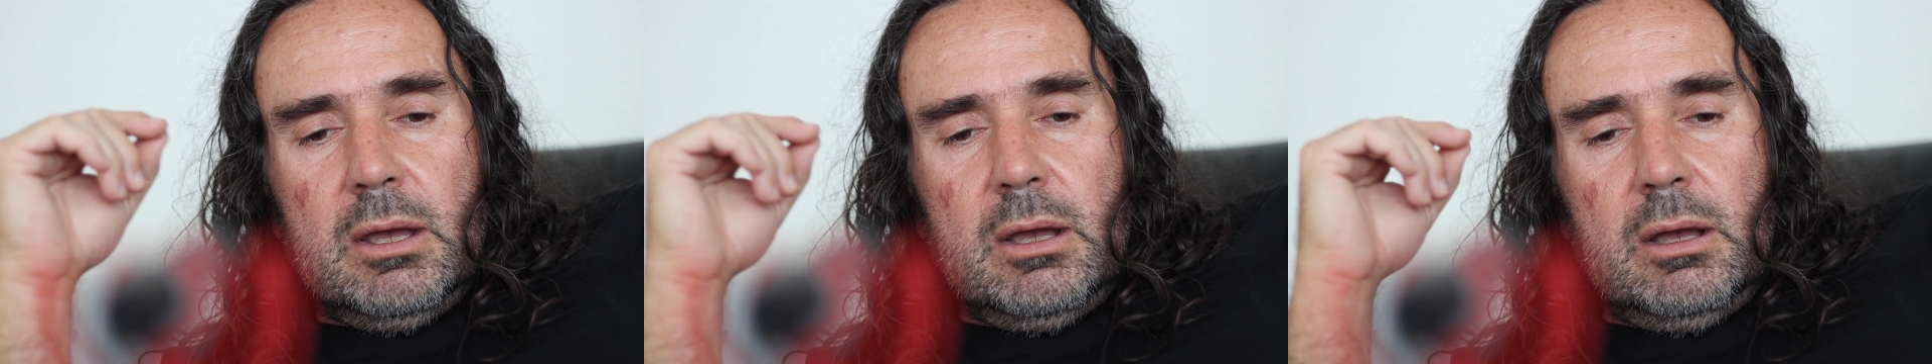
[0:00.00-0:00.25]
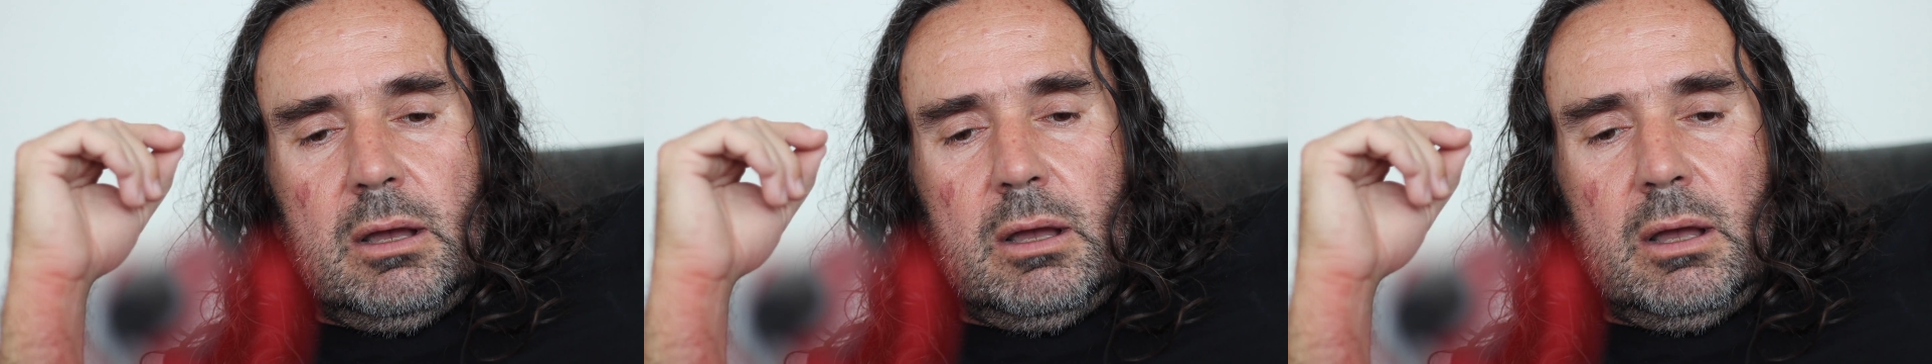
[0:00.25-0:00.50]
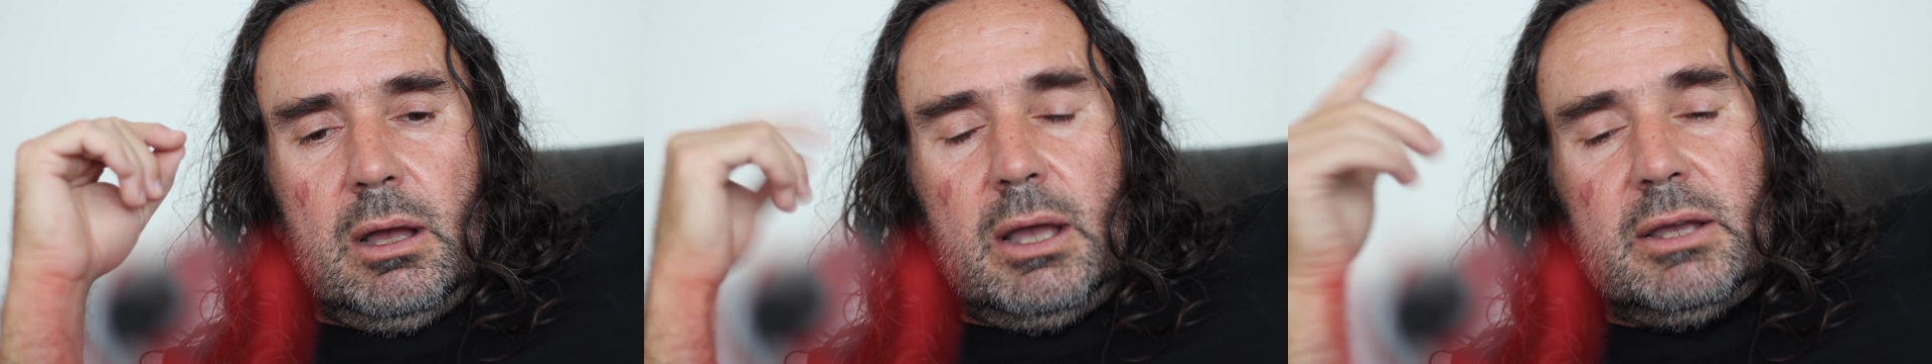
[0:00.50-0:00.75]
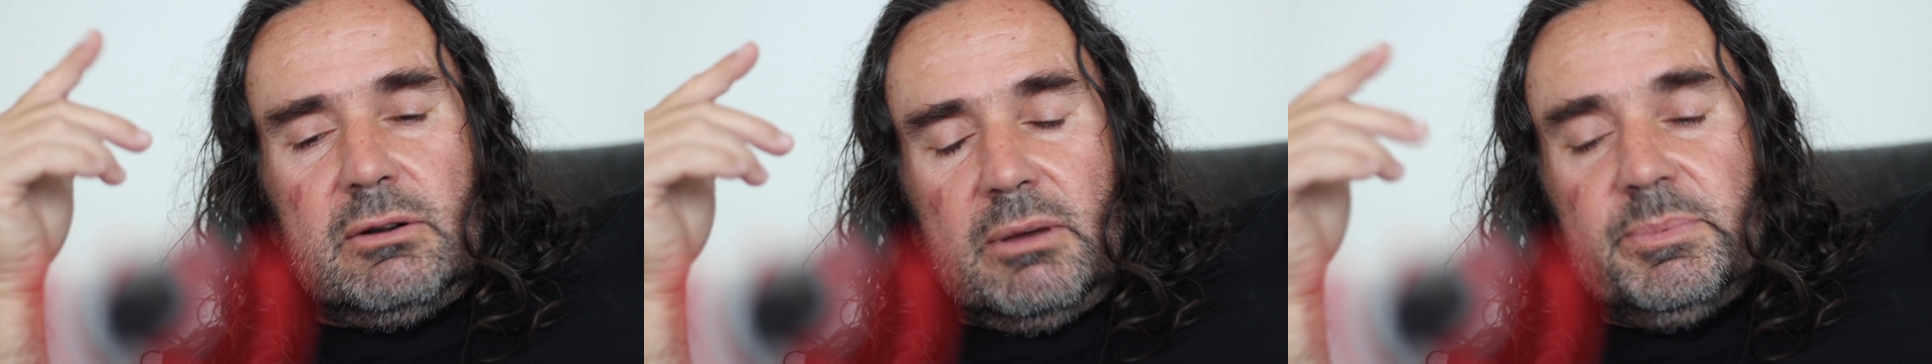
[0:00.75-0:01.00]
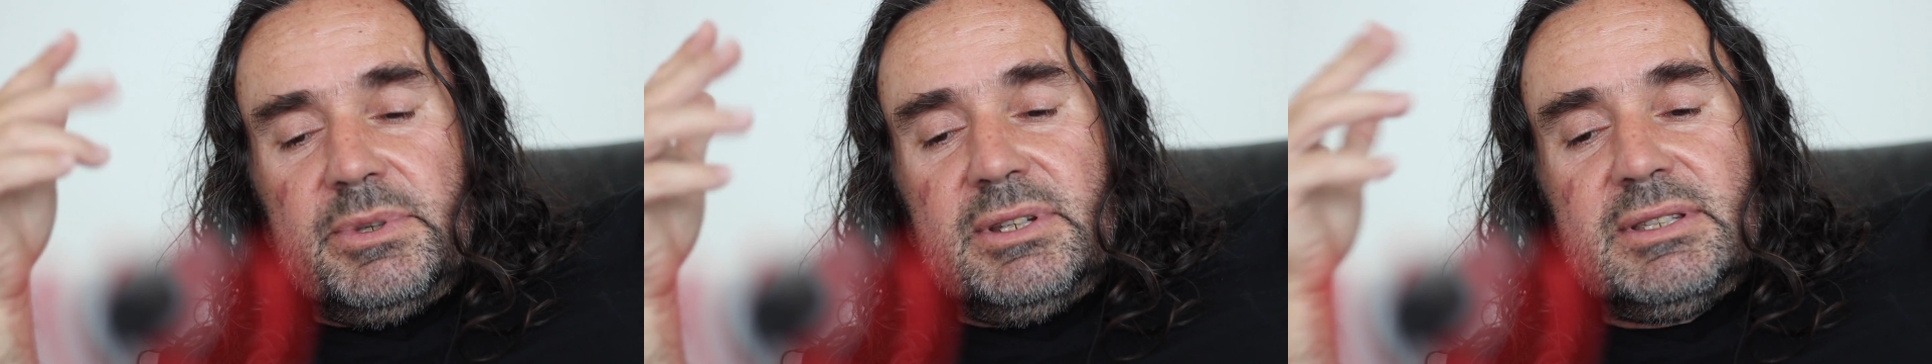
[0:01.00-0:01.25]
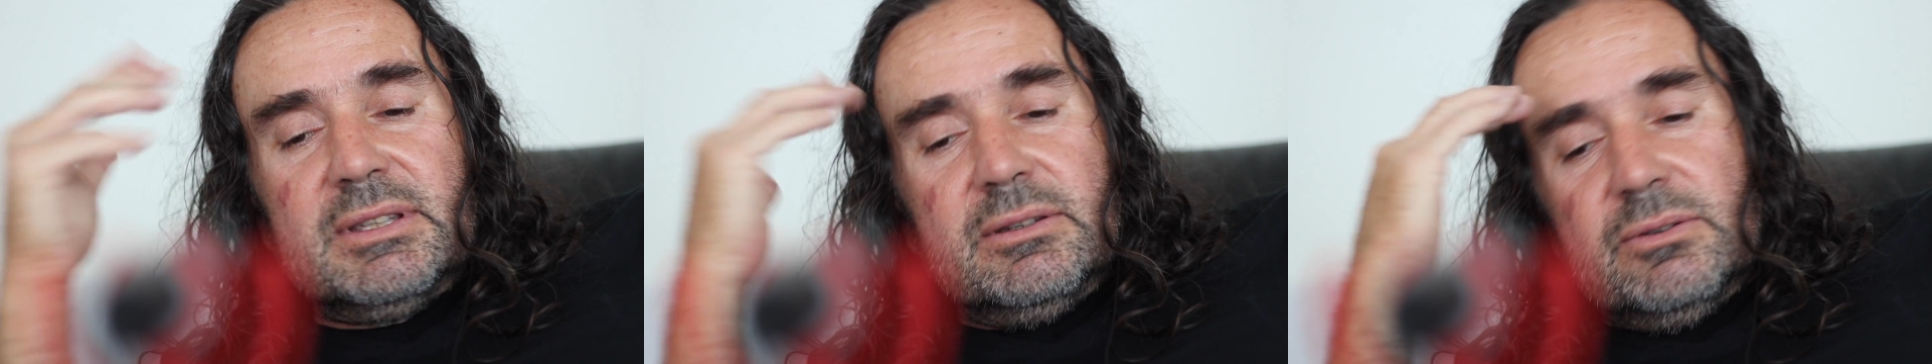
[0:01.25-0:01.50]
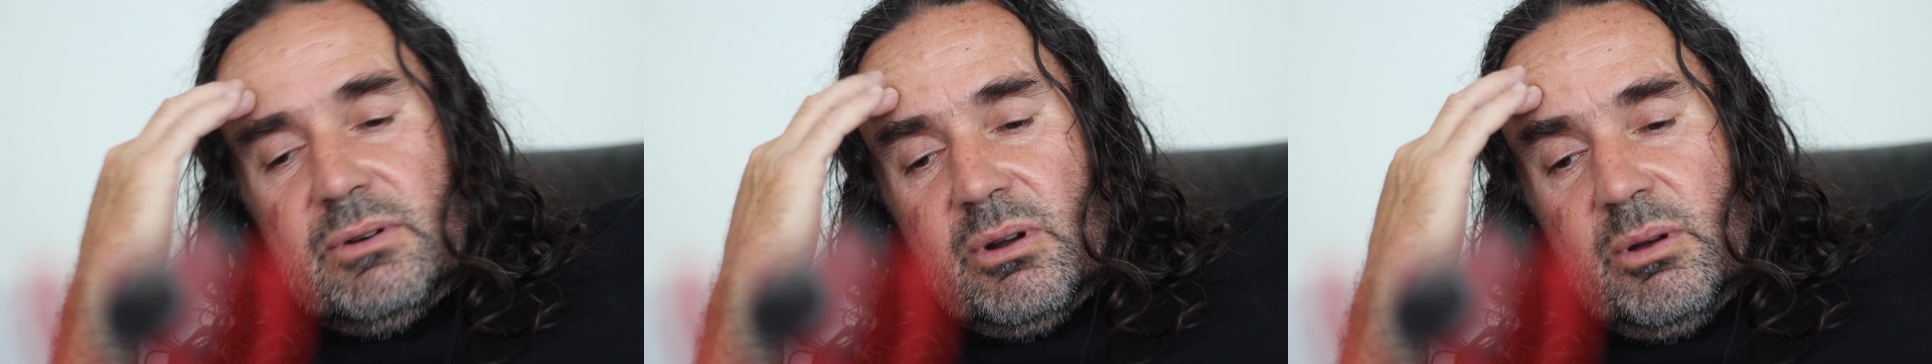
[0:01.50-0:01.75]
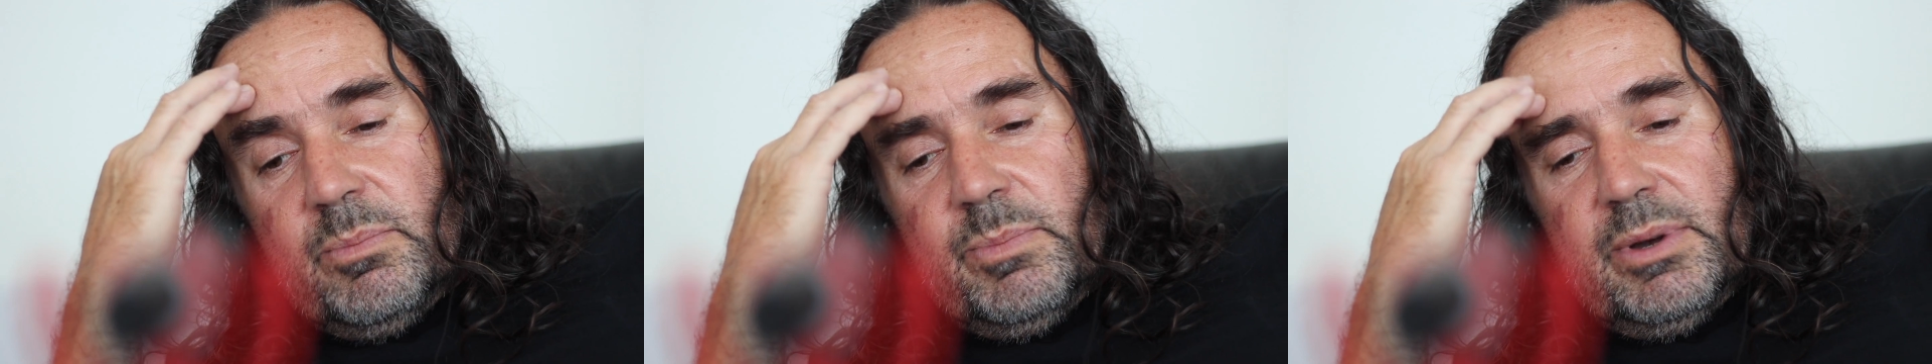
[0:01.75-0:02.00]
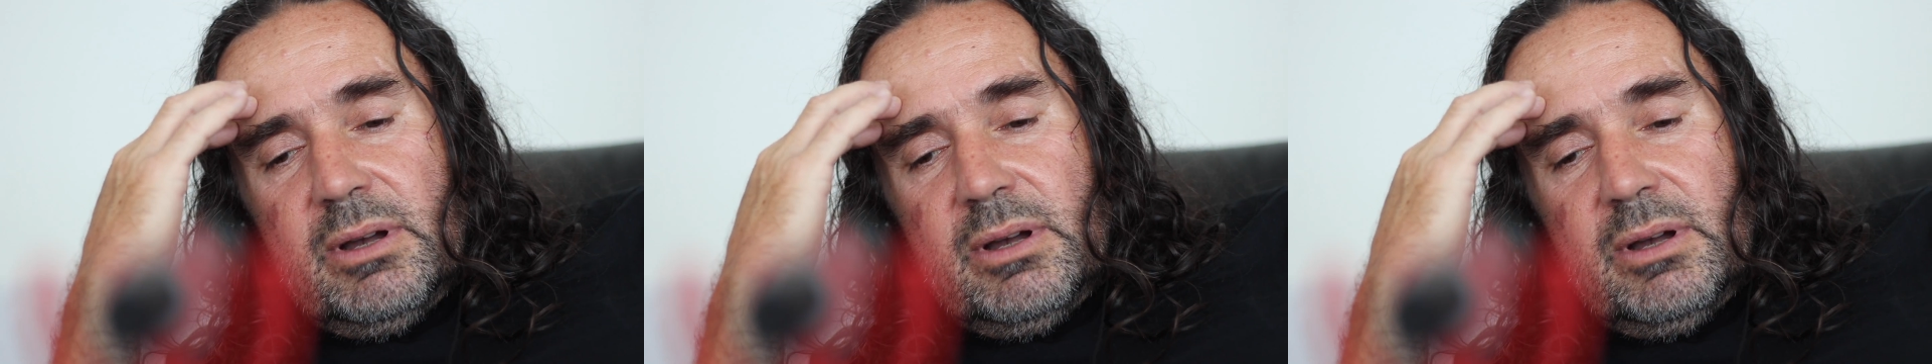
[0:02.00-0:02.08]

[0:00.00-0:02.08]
I grew up in Eastern Europe,